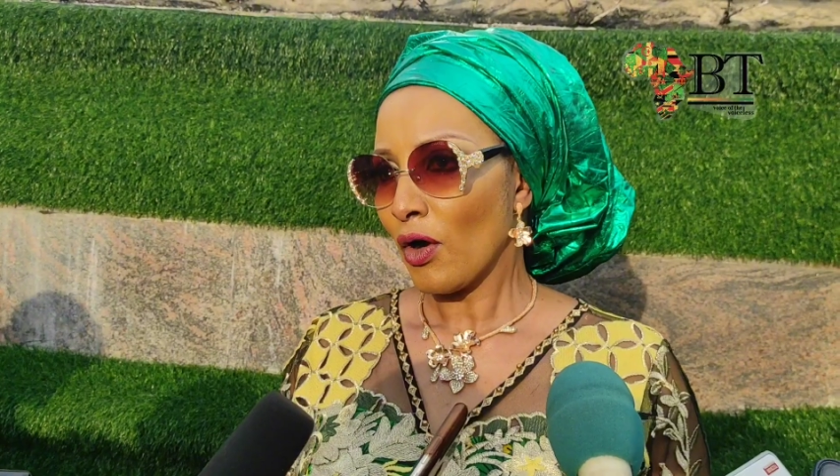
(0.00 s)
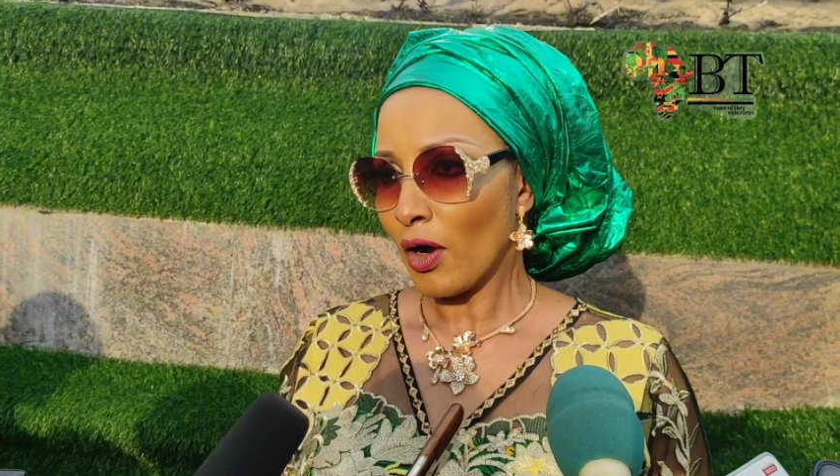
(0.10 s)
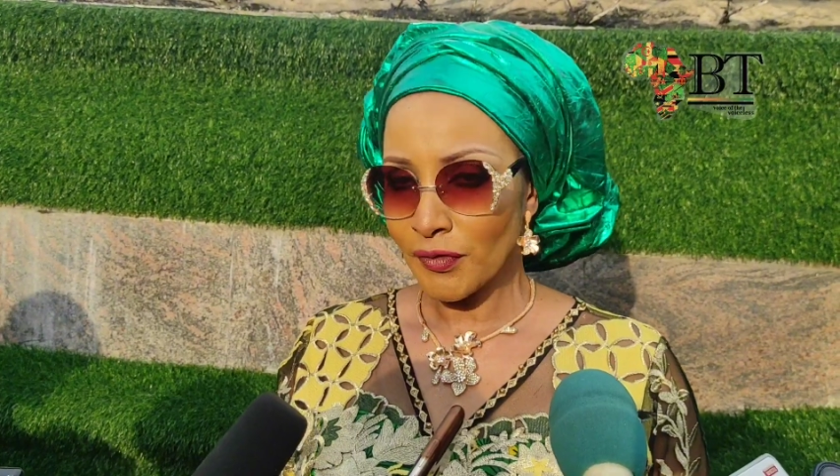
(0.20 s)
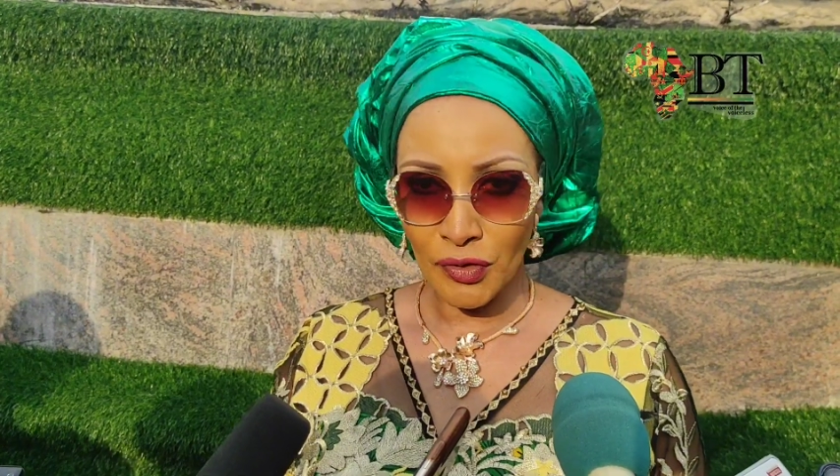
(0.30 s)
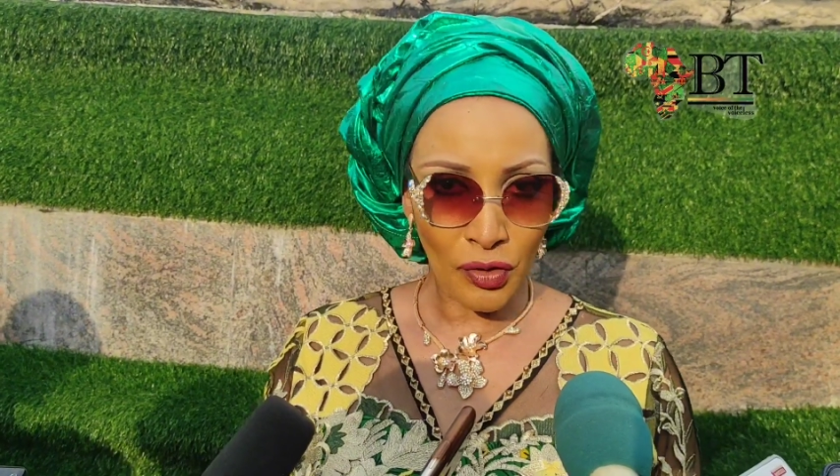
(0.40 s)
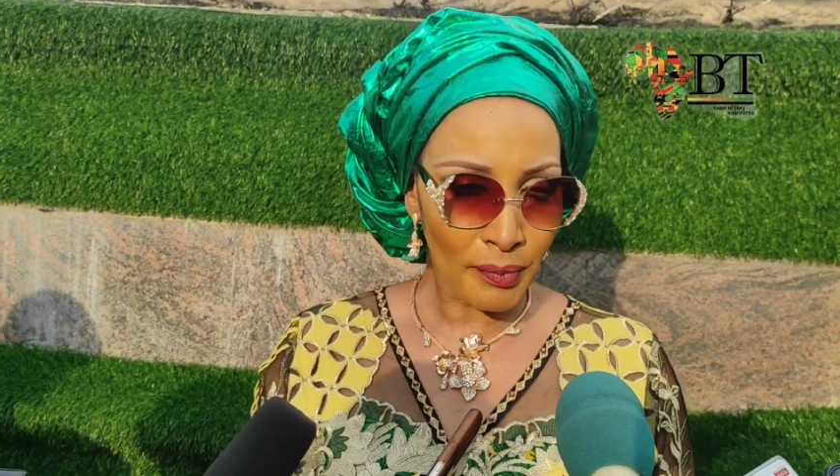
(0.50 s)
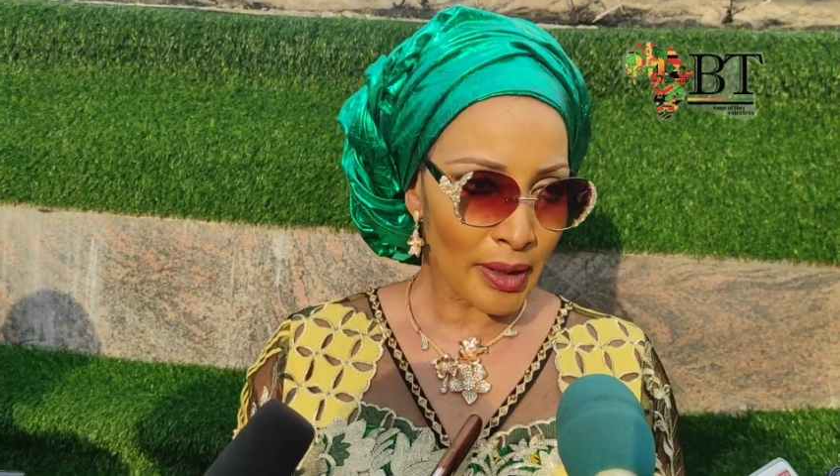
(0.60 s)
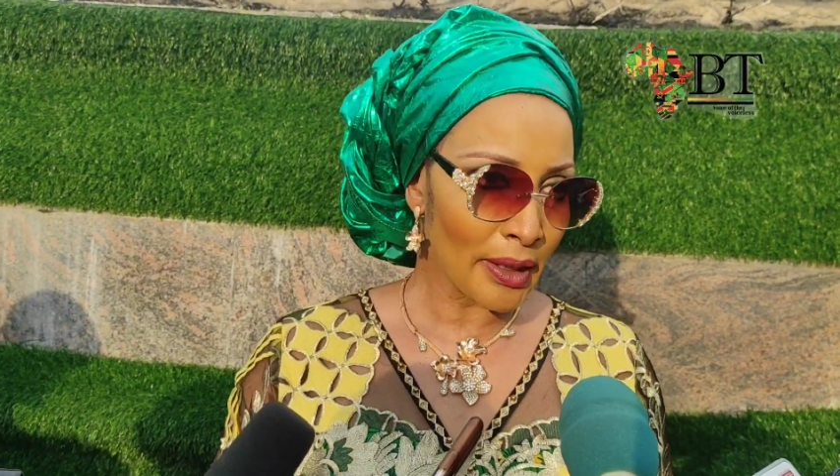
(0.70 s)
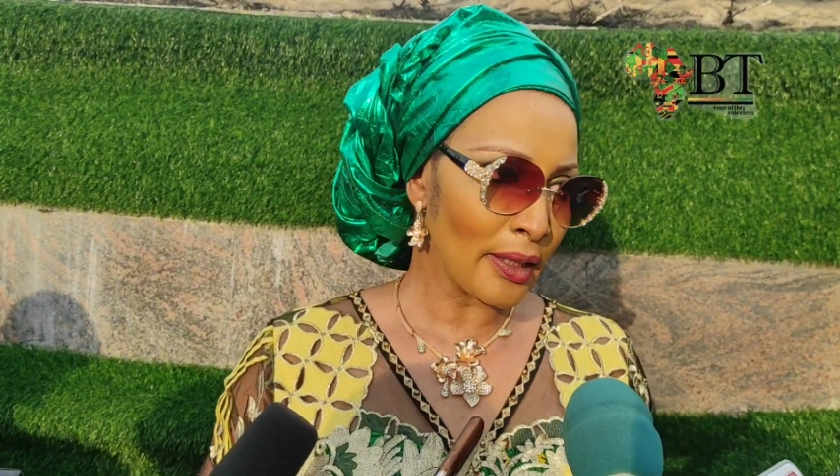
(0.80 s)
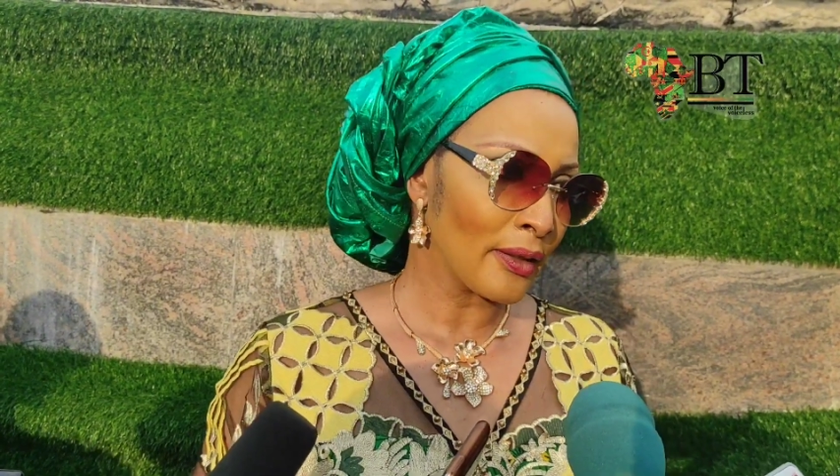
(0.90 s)
of so
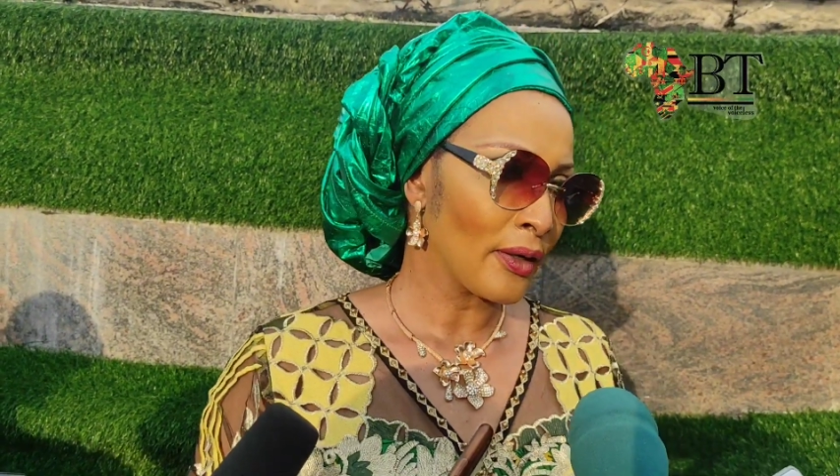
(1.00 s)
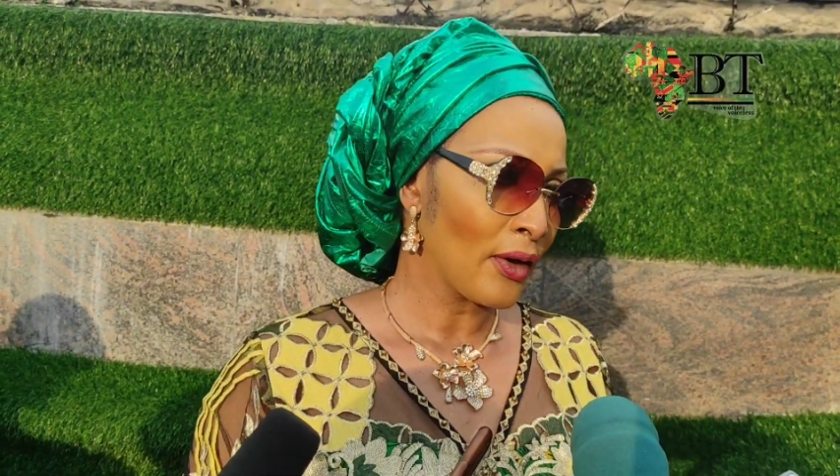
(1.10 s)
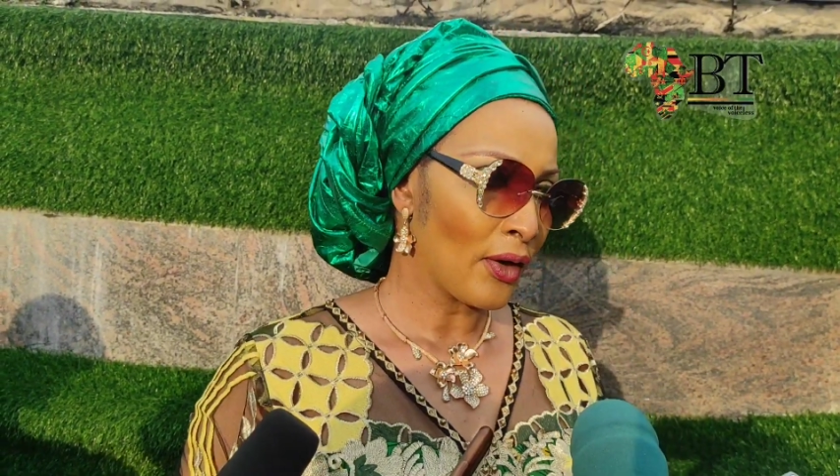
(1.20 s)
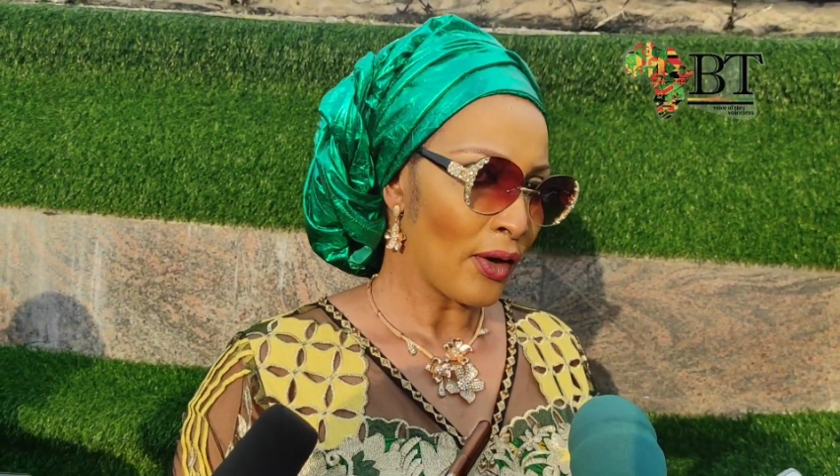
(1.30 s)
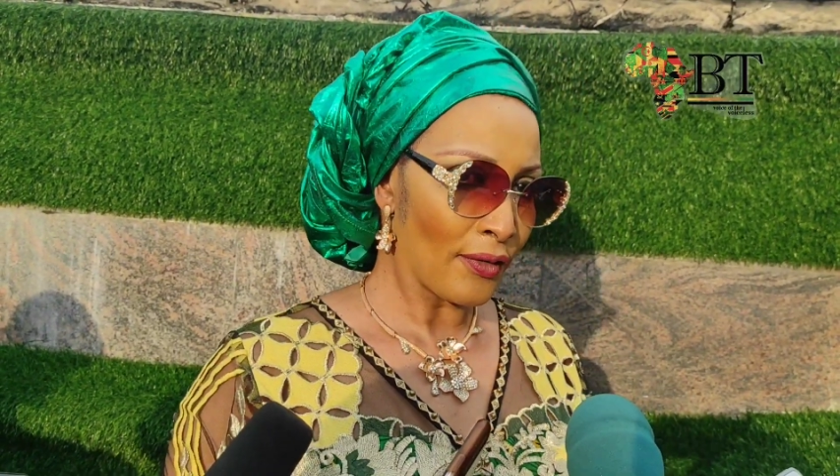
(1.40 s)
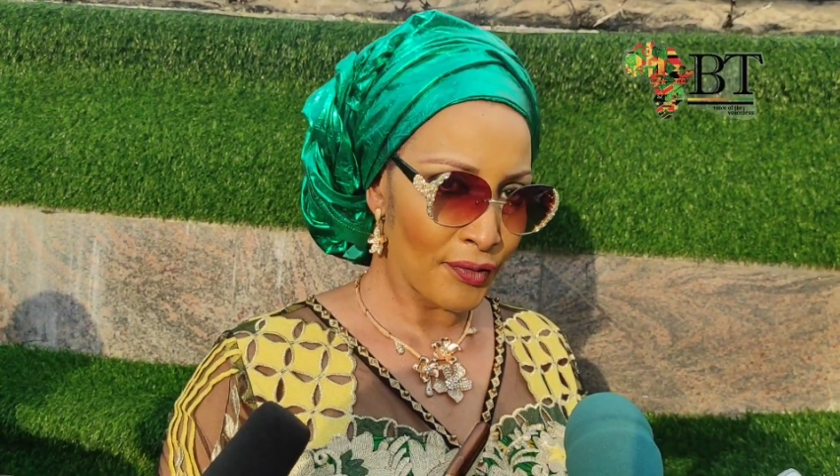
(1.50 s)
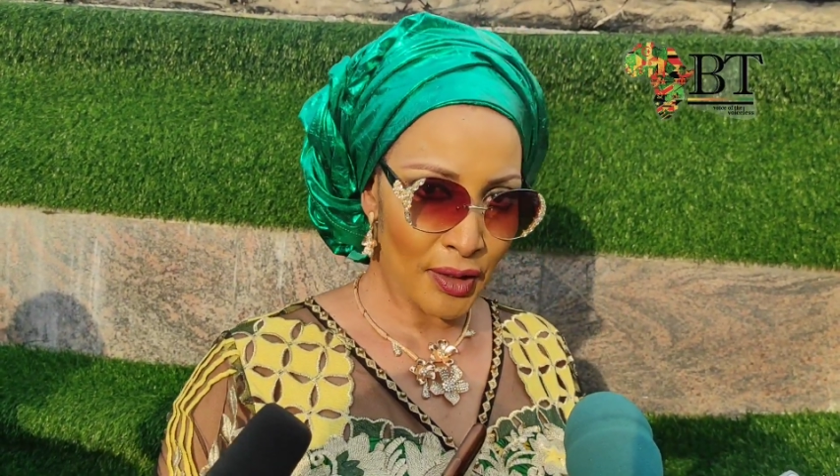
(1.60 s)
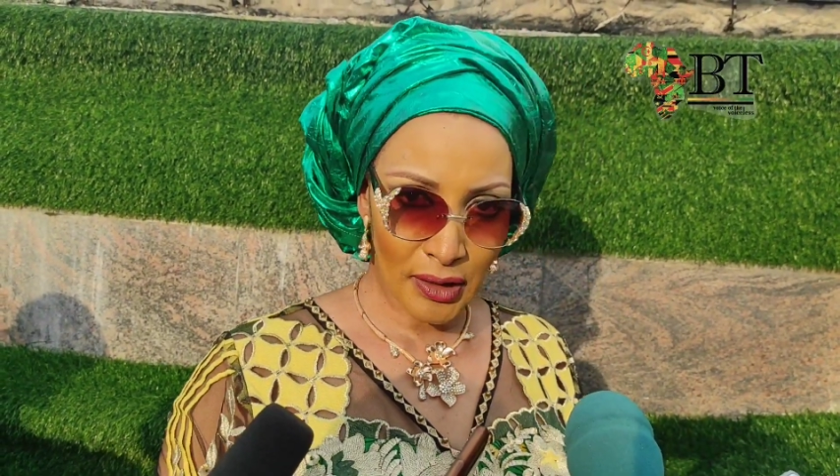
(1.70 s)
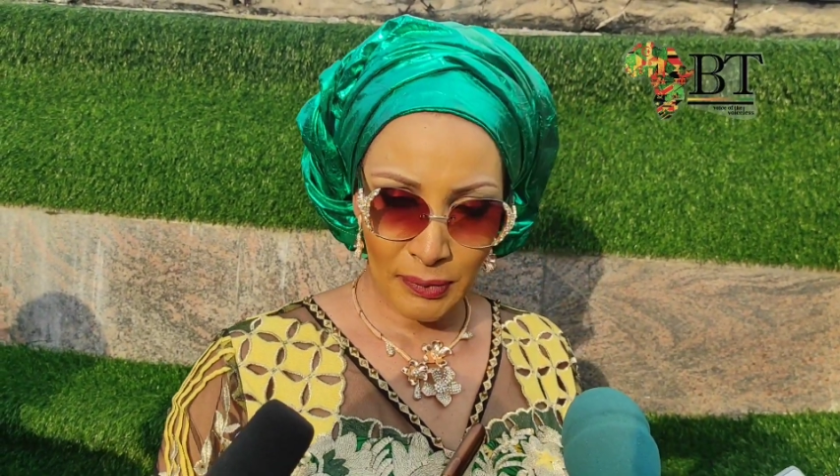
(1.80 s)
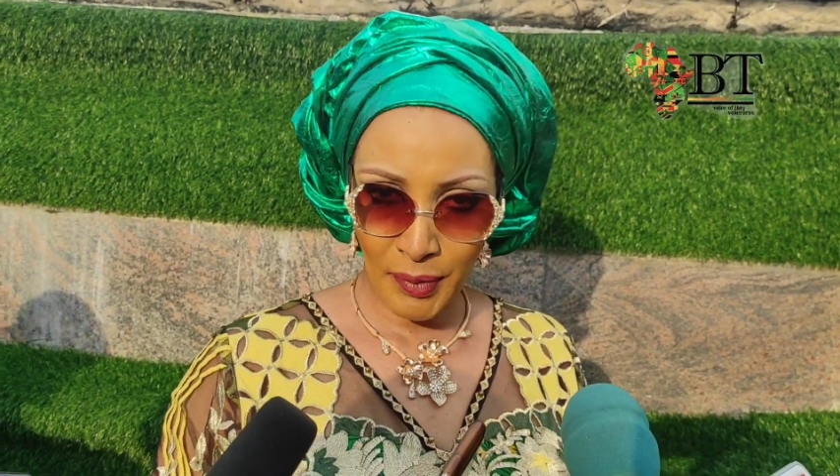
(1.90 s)
many of
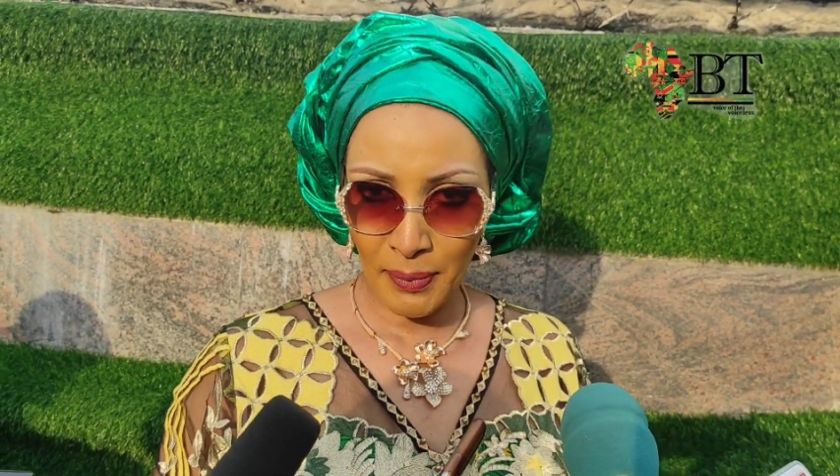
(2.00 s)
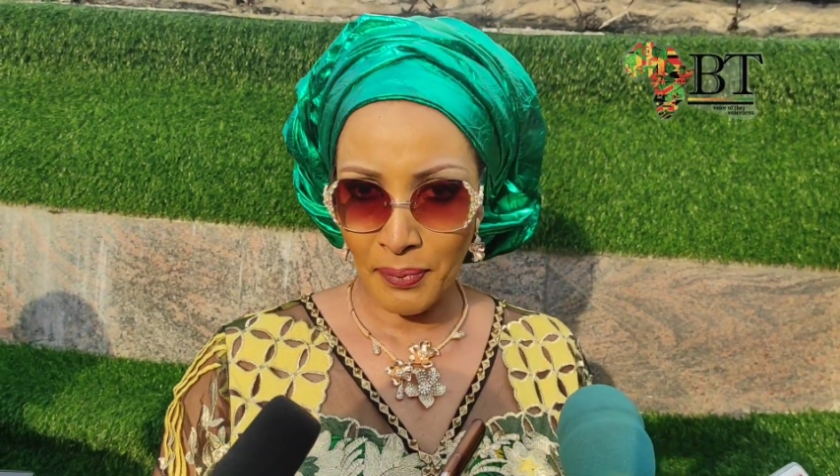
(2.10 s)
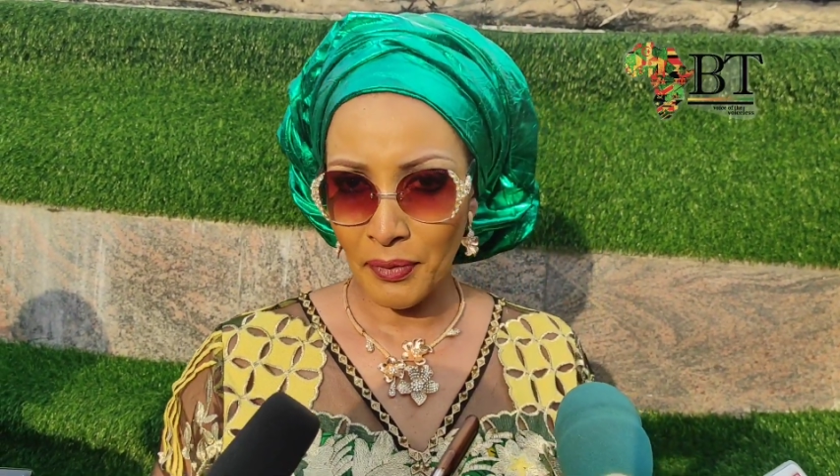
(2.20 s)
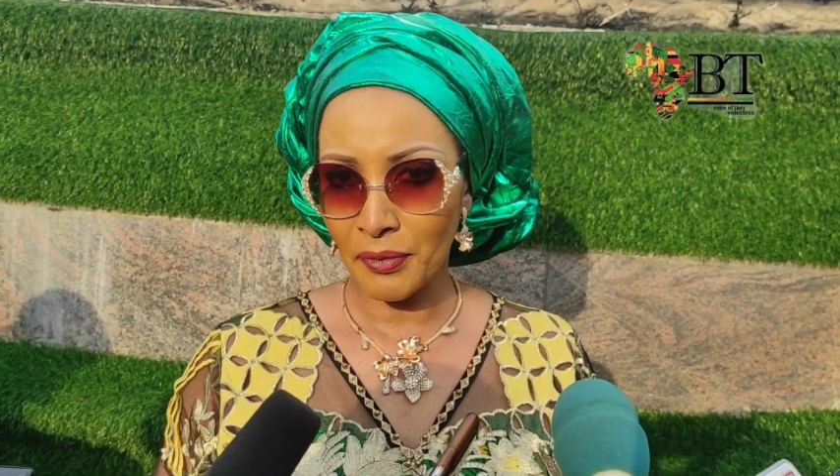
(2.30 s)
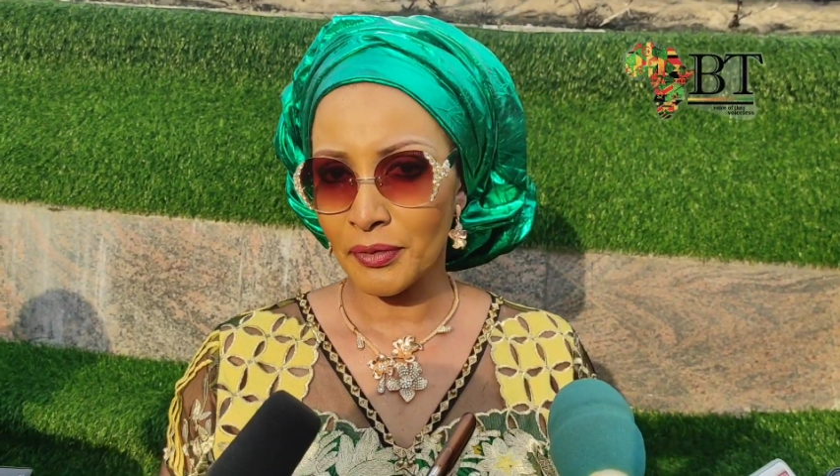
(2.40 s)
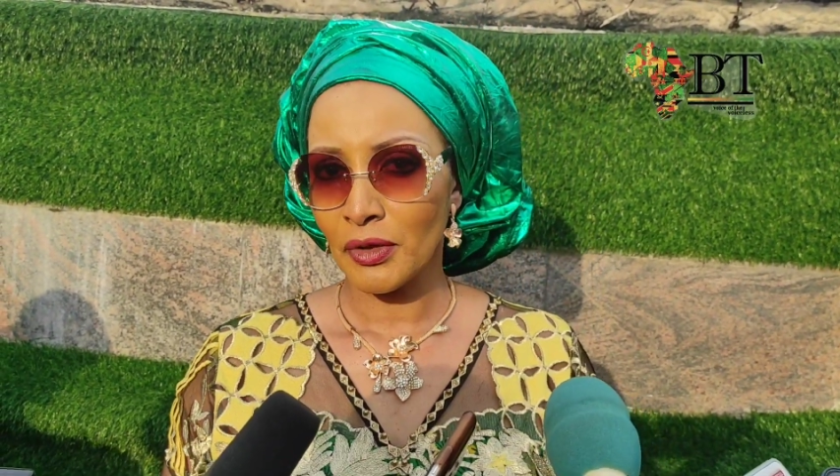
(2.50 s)
these people